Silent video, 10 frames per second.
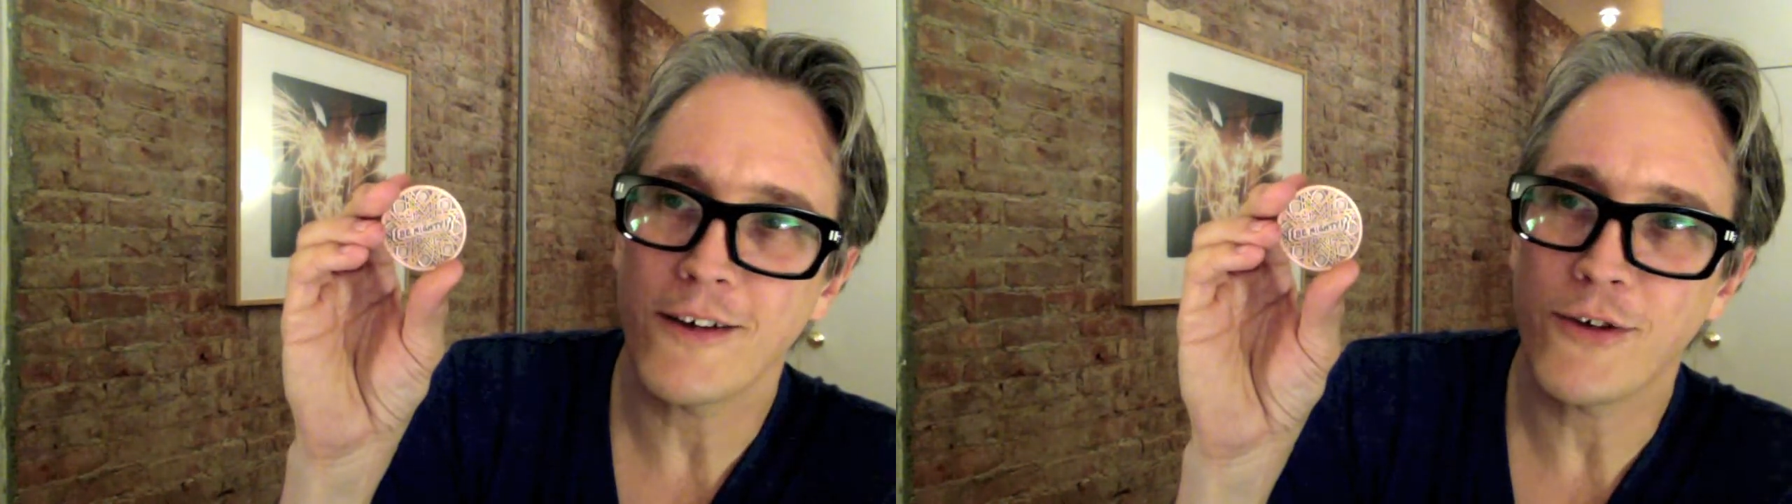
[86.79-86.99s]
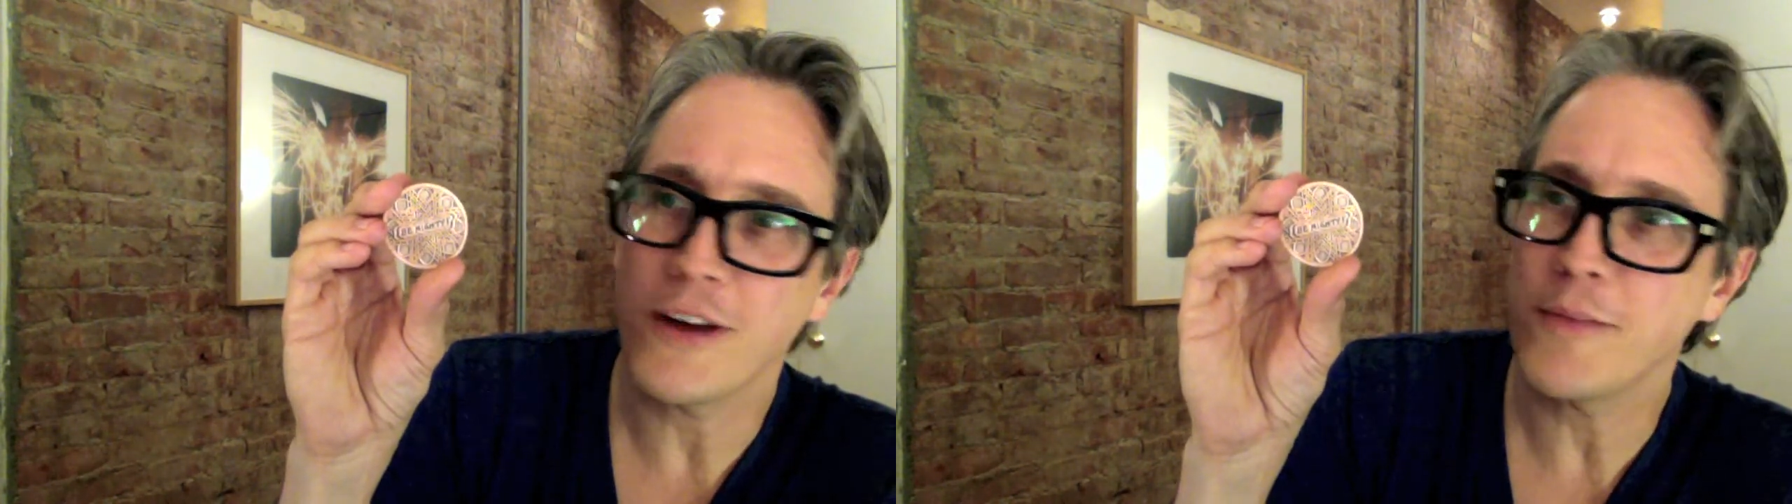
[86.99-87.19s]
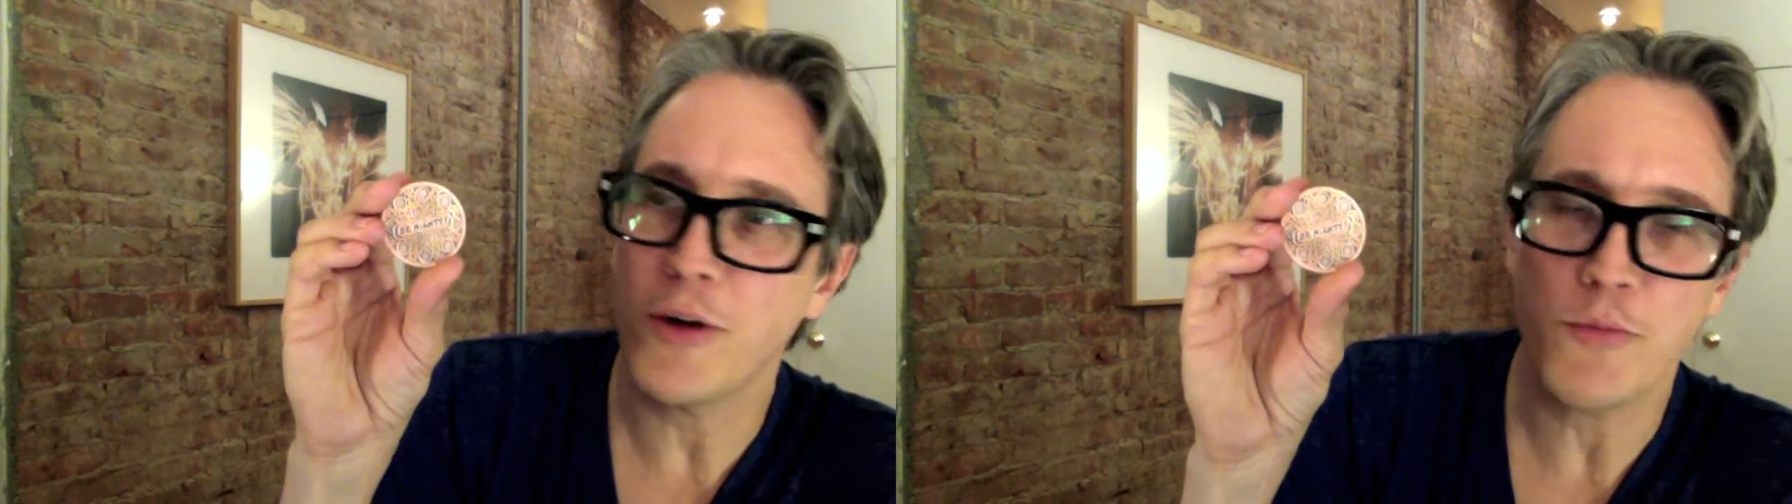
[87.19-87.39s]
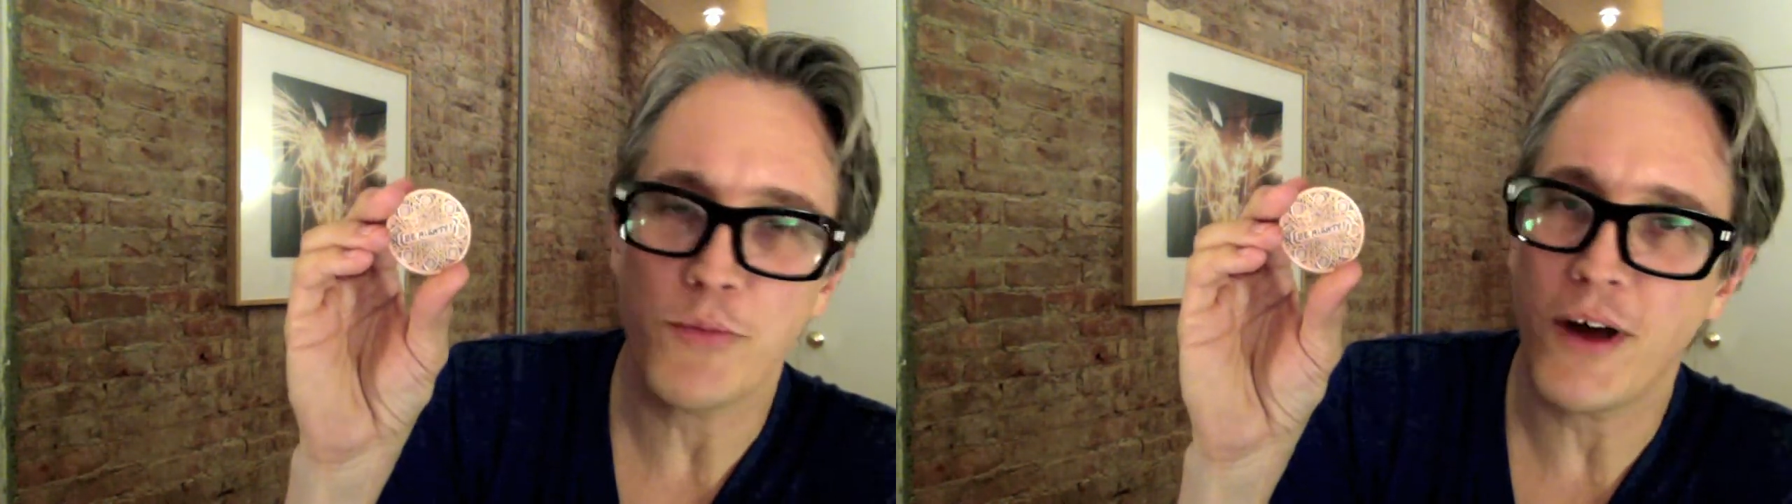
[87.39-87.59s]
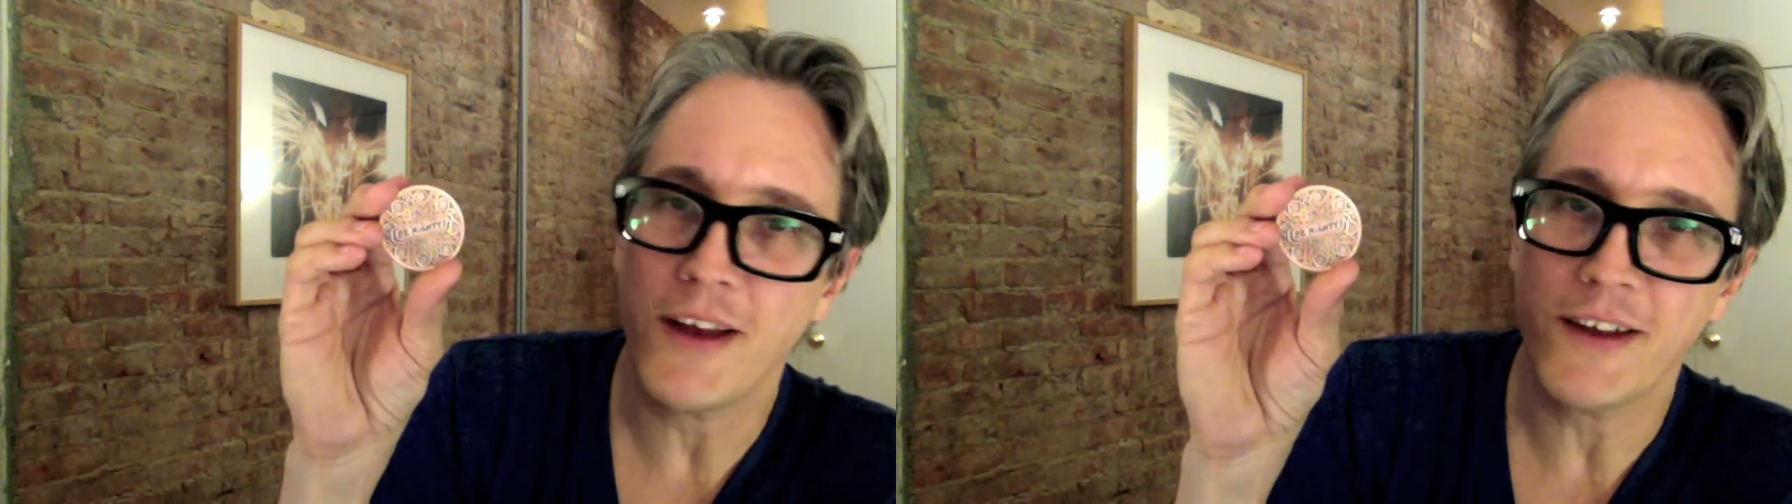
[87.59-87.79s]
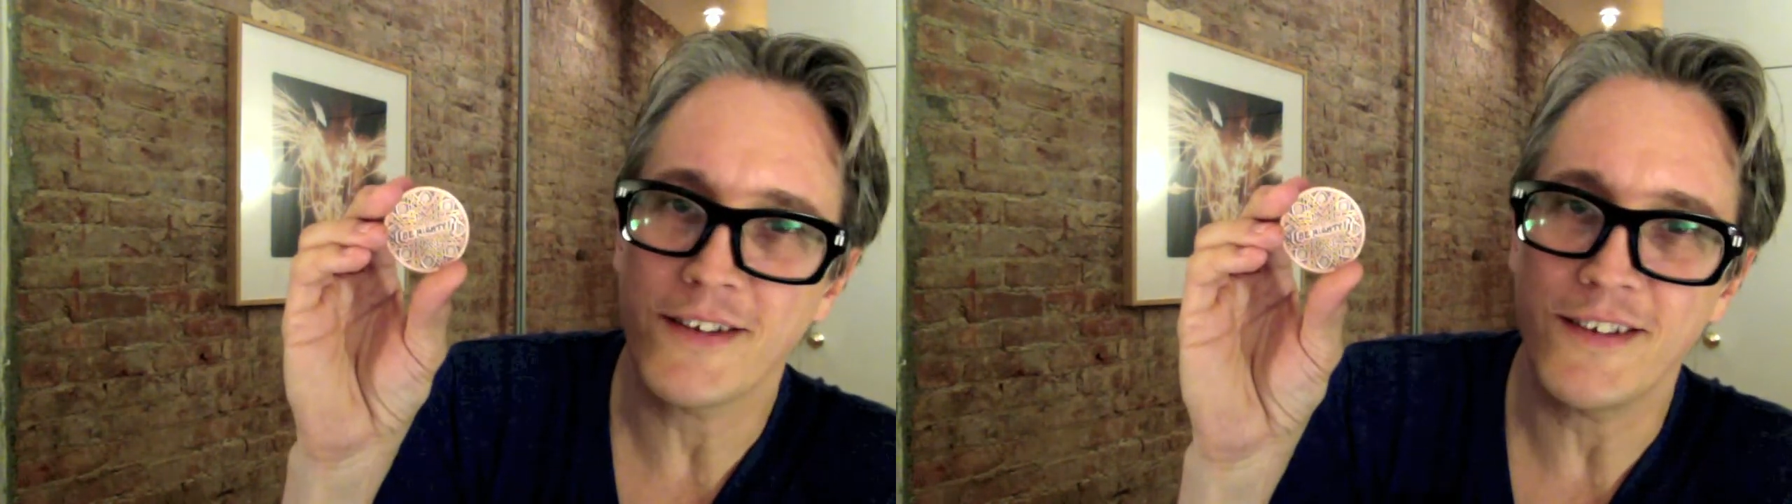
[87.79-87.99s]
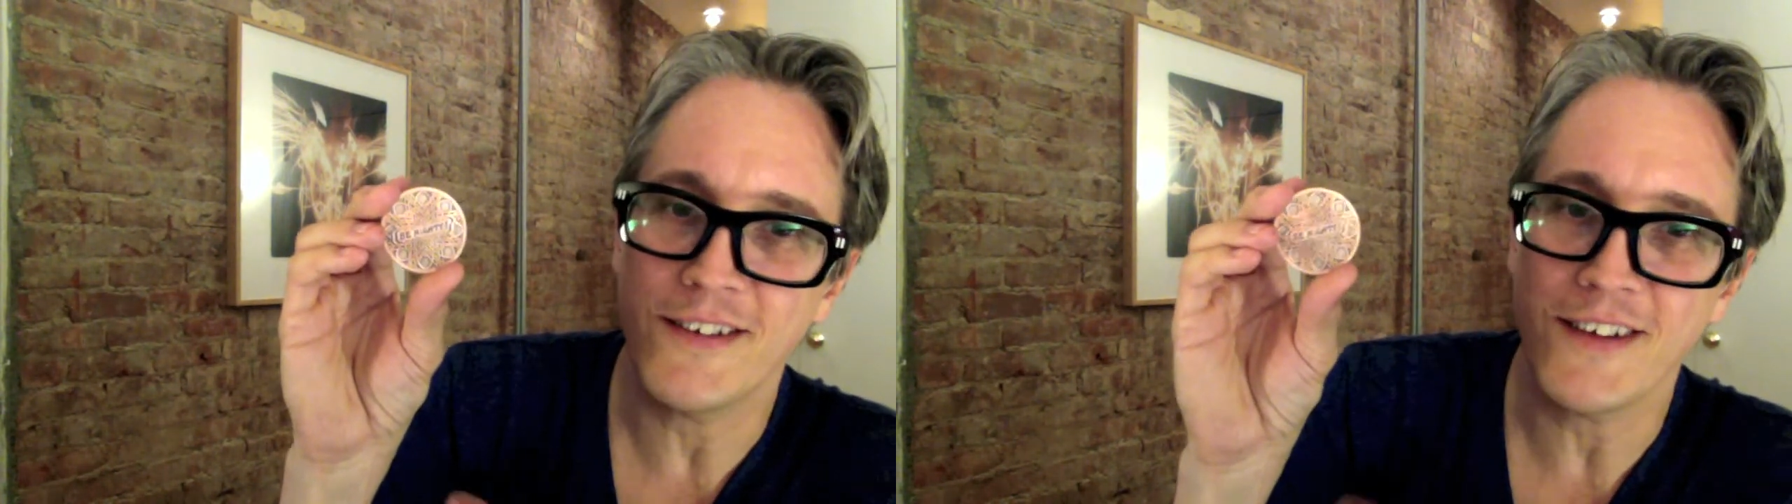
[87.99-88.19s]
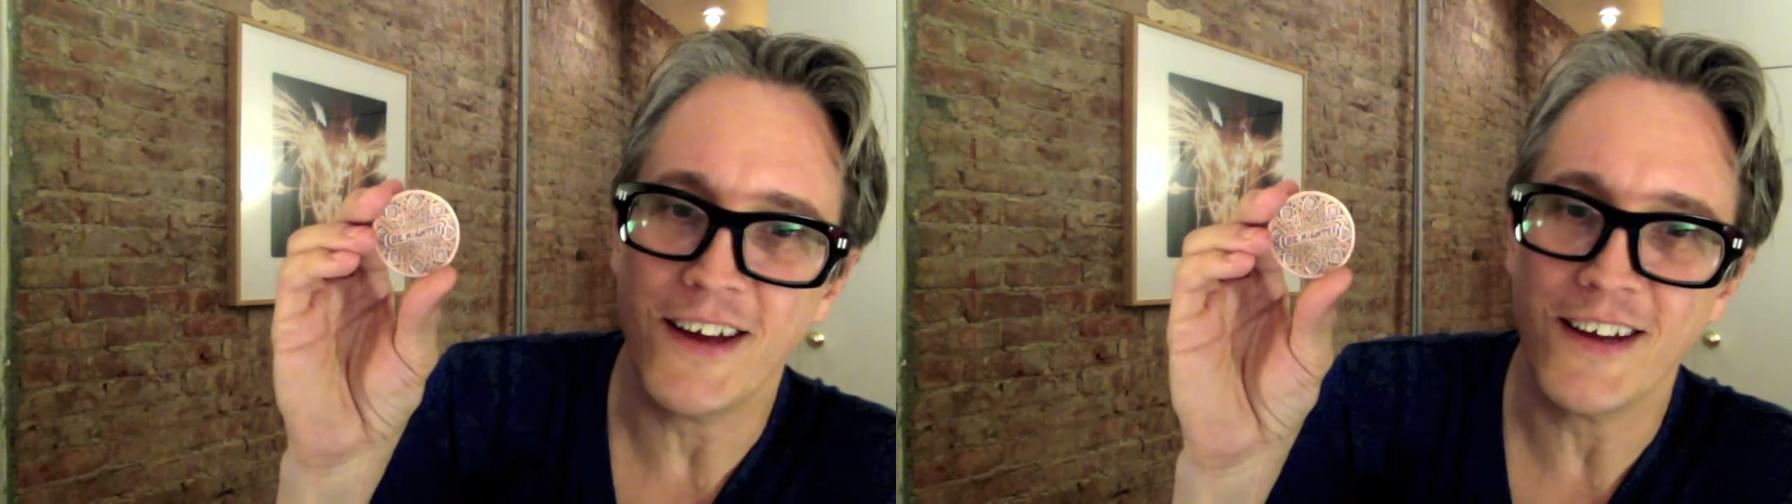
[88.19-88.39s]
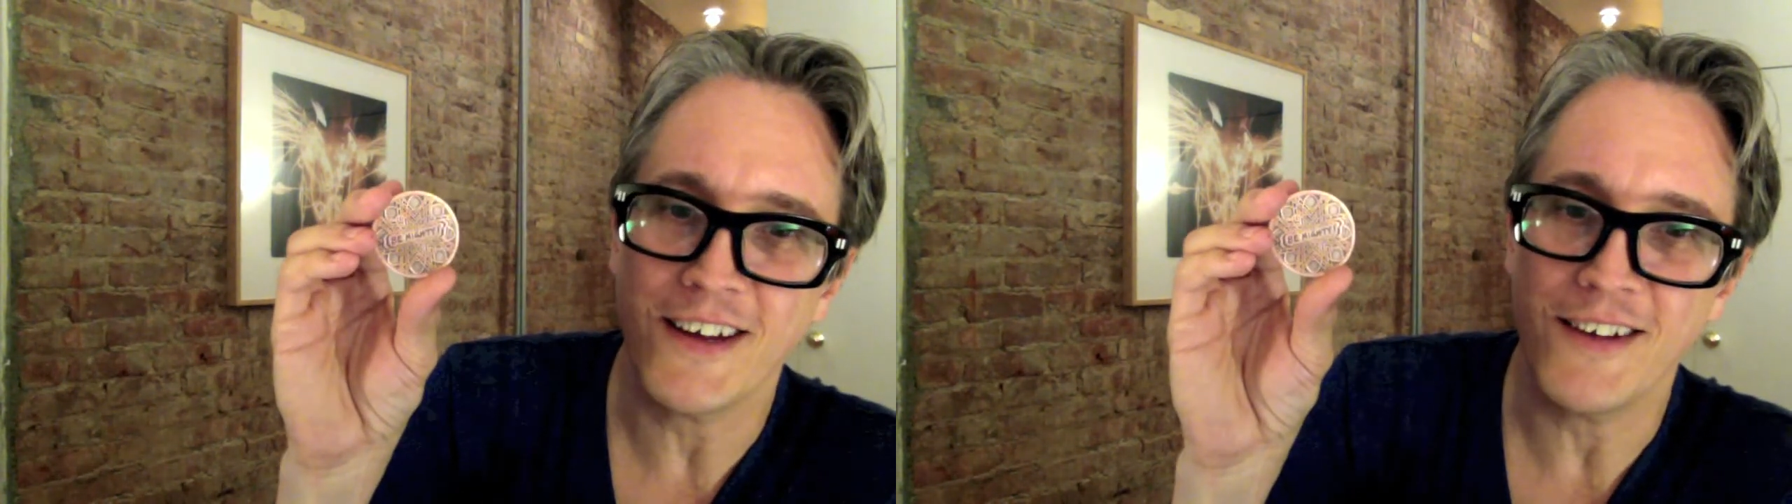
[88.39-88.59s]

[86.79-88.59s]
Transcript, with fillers: creating my own products and designing,